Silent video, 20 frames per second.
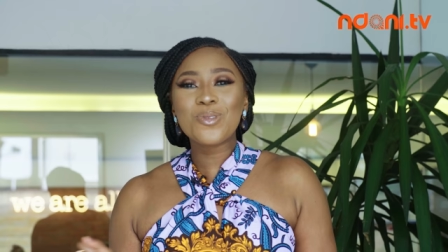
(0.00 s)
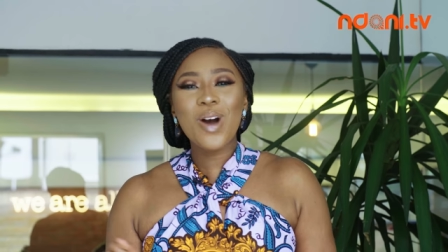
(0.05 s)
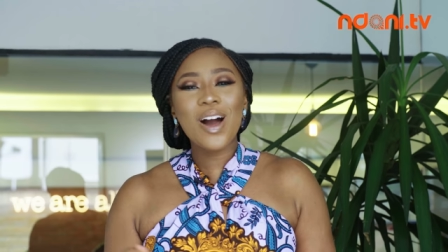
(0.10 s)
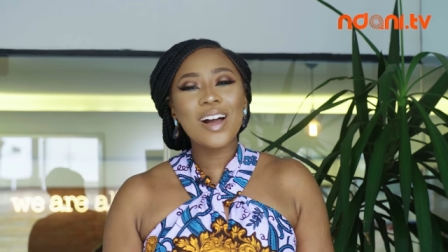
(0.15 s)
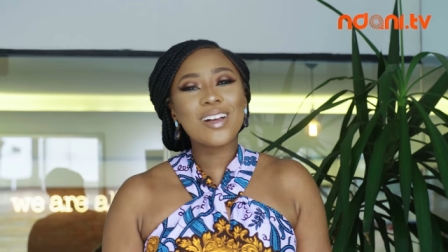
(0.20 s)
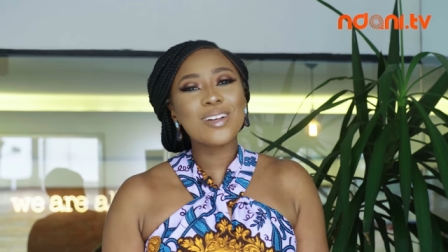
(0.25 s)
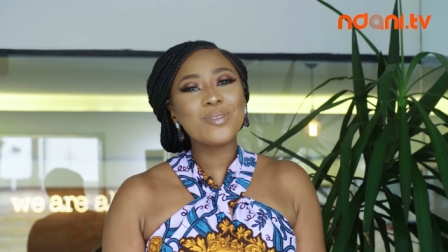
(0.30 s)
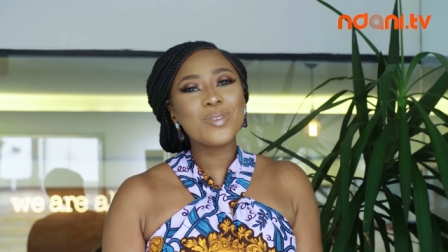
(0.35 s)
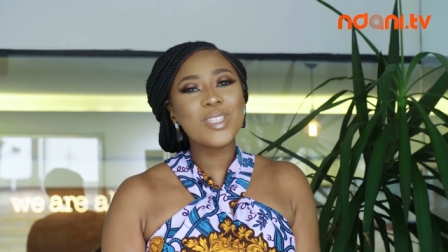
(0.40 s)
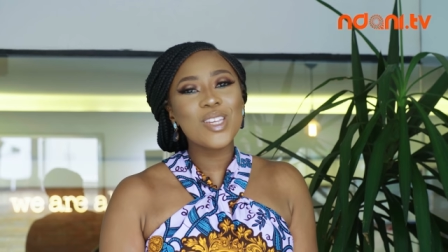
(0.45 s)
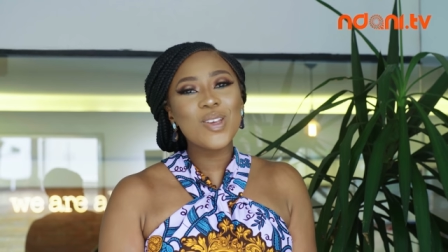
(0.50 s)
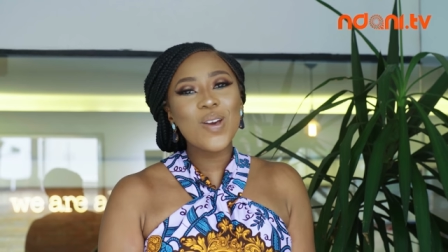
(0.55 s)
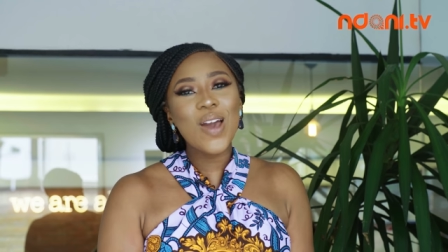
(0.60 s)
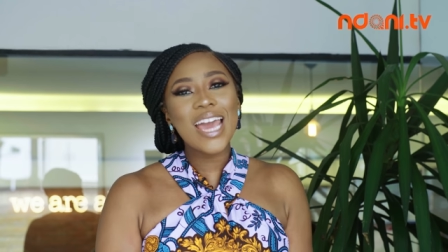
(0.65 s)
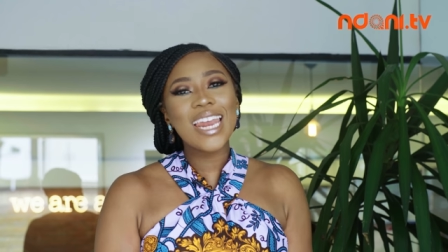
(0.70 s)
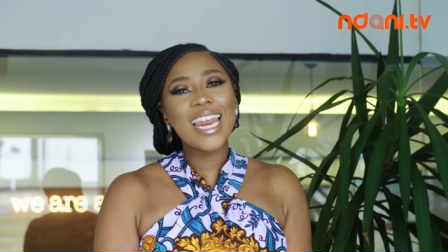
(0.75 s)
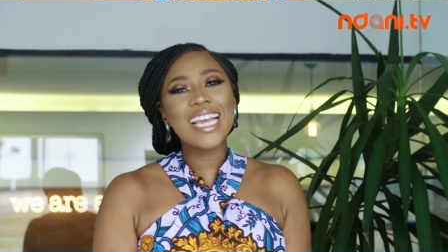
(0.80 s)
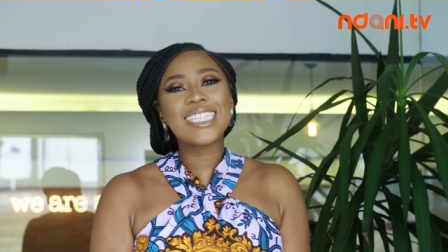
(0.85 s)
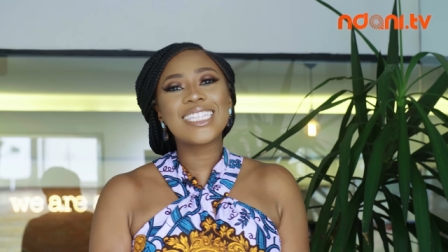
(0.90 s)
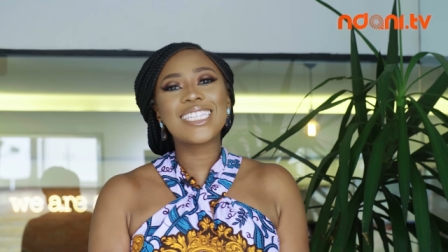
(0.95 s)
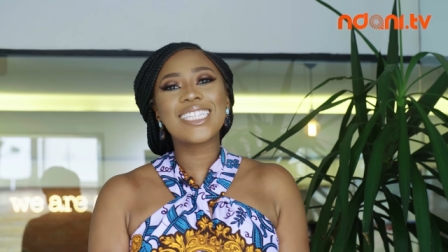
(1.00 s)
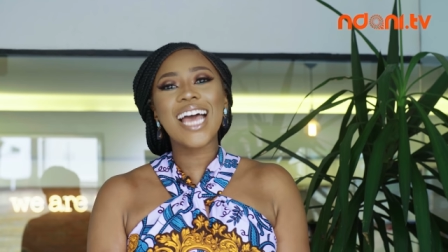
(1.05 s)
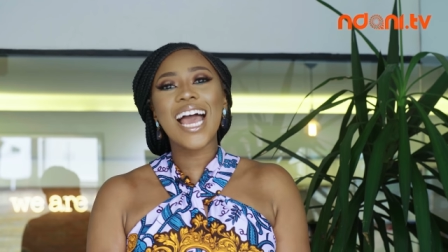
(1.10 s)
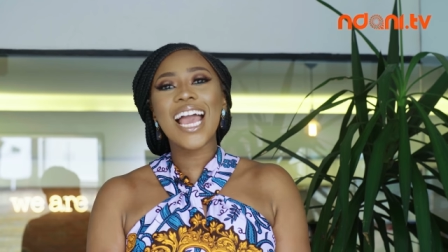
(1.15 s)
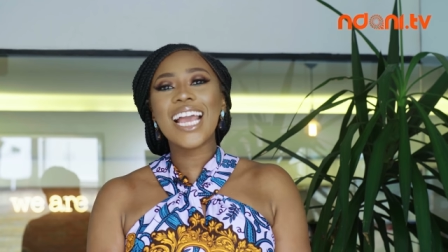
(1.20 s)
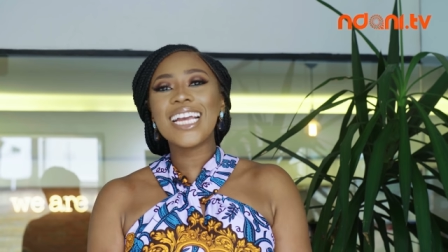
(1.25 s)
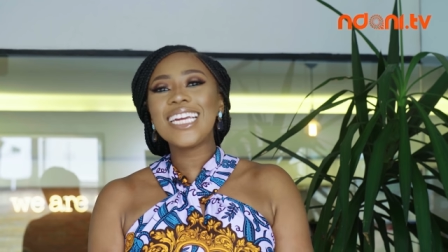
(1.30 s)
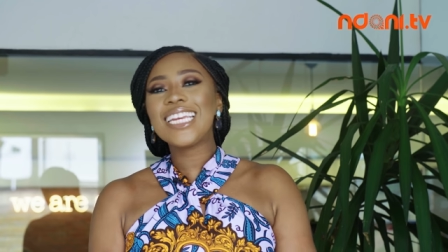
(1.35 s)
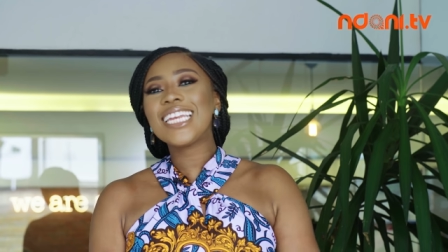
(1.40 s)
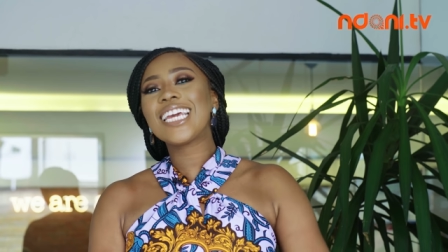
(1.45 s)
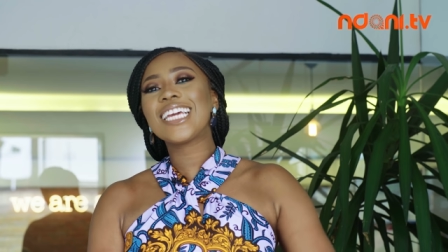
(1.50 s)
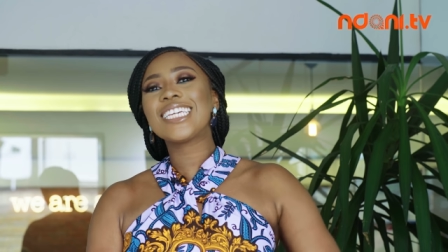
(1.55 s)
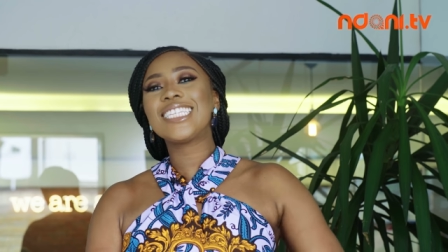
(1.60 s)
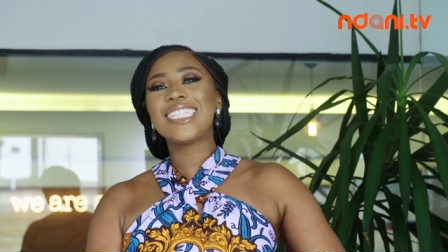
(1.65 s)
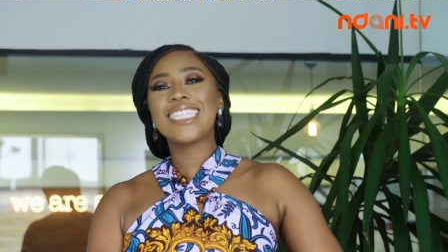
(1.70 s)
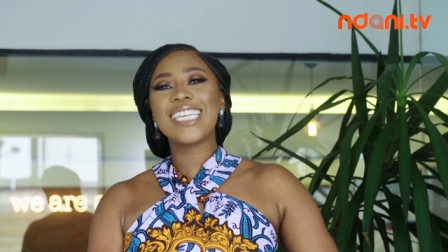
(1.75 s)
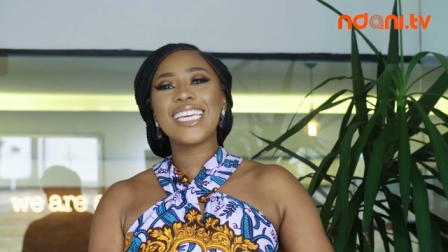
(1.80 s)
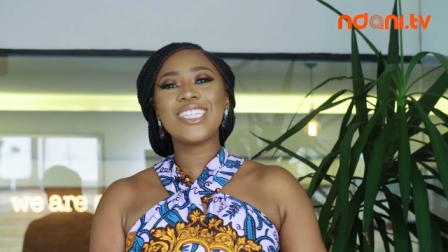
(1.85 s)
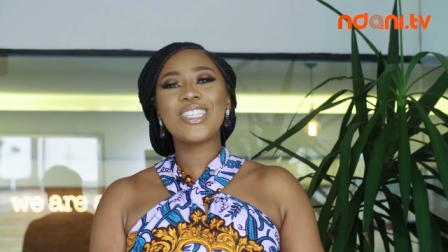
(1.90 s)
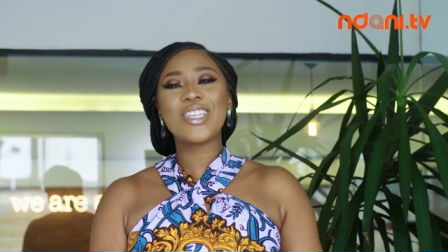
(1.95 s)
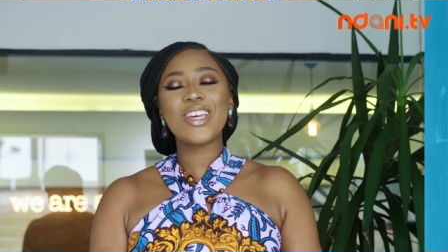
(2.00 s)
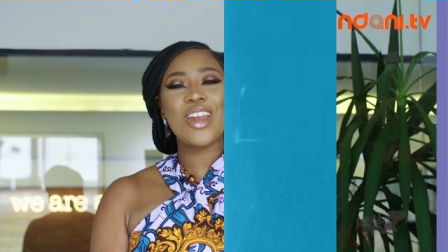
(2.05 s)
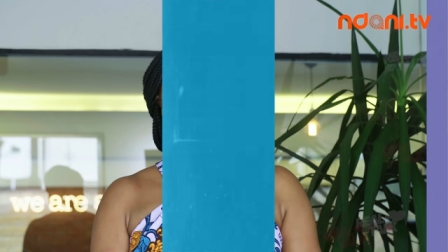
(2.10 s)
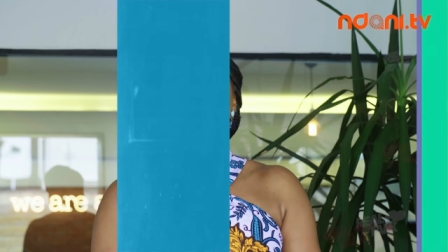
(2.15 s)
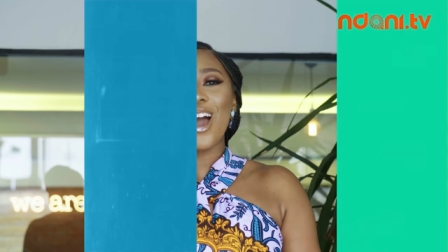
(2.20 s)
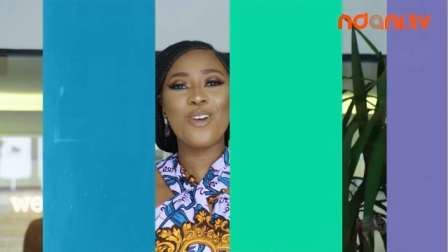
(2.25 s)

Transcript: Welcome to an exciting season